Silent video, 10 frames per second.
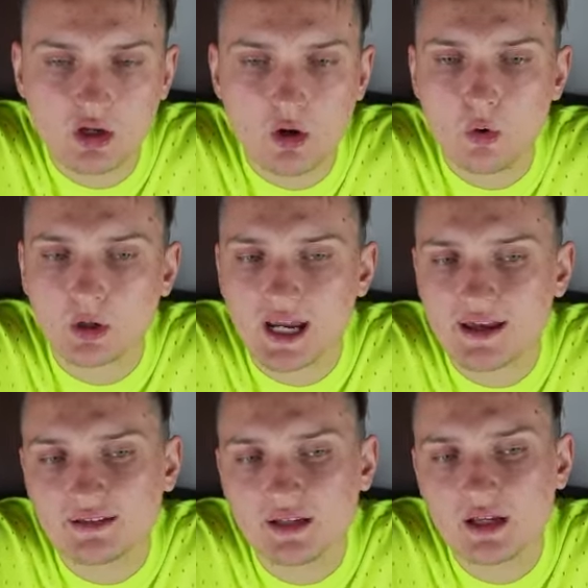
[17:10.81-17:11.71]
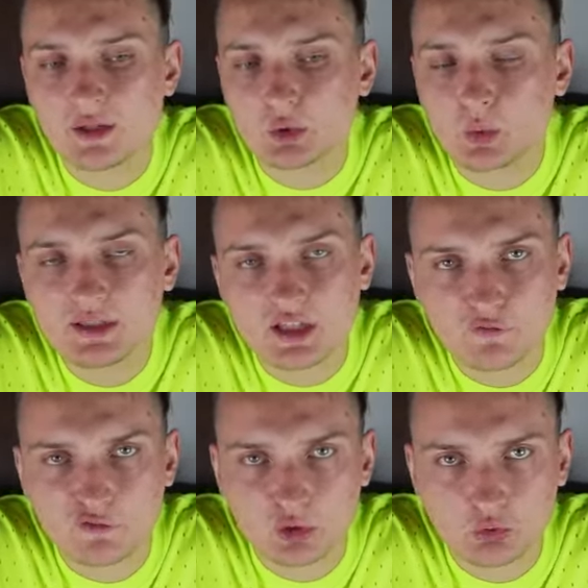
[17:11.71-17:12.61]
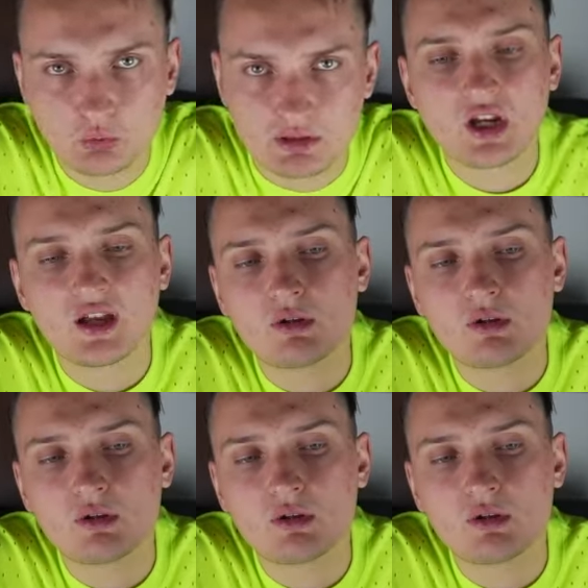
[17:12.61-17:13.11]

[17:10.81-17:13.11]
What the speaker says: who can tweet something on Twitter.